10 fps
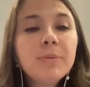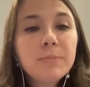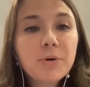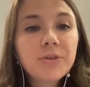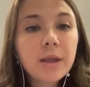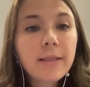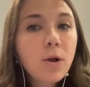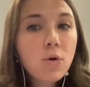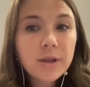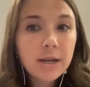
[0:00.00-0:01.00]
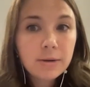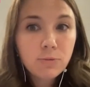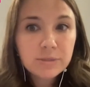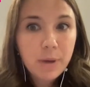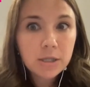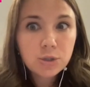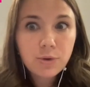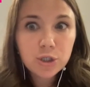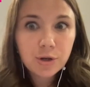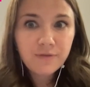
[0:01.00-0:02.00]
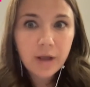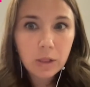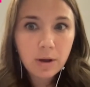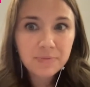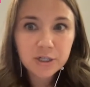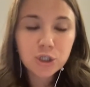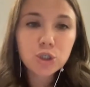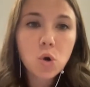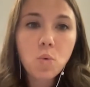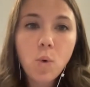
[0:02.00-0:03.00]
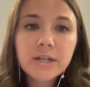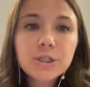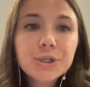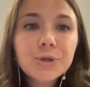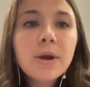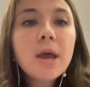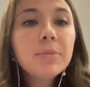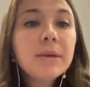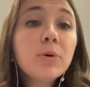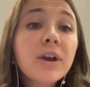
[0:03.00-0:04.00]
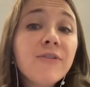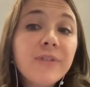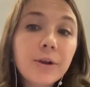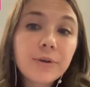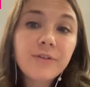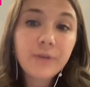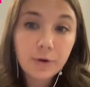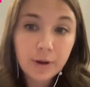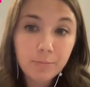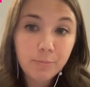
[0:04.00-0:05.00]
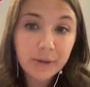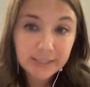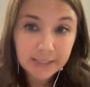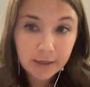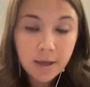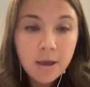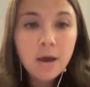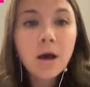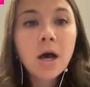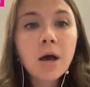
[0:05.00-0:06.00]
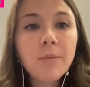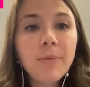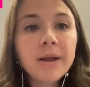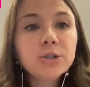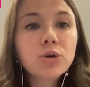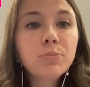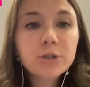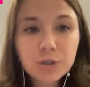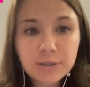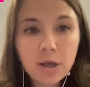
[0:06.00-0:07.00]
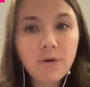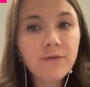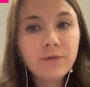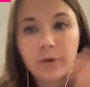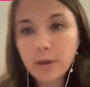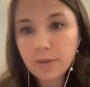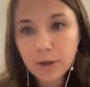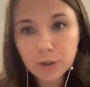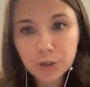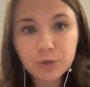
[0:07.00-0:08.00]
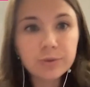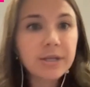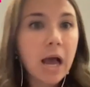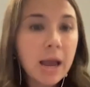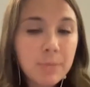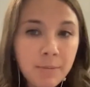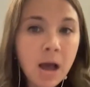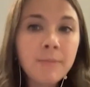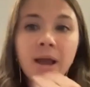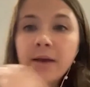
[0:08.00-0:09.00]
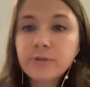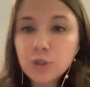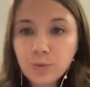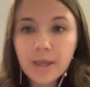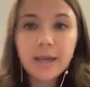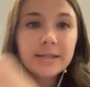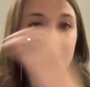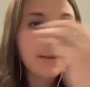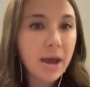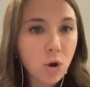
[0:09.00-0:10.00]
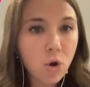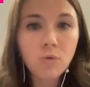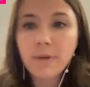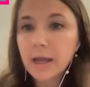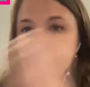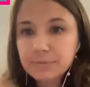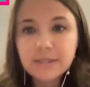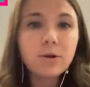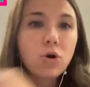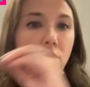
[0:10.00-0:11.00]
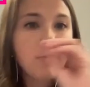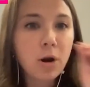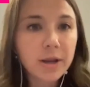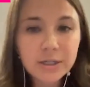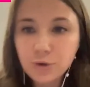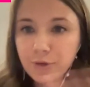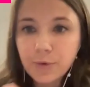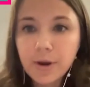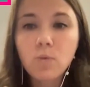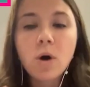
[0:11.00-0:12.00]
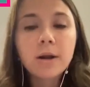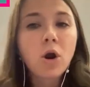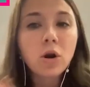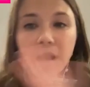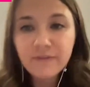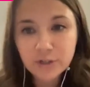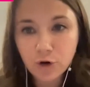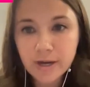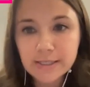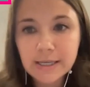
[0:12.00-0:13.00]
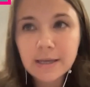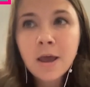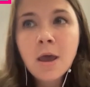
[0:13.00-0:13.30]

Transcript: people think like, oh, they didn't respond, so I shouldn't follow up. They just don't want to. People get very, very busy. And so put yourself in their shoes. I'm a mom. I have 2 kids. I'm at home. My husband's at home. Our kids are 3 and 1. Our life is crazy.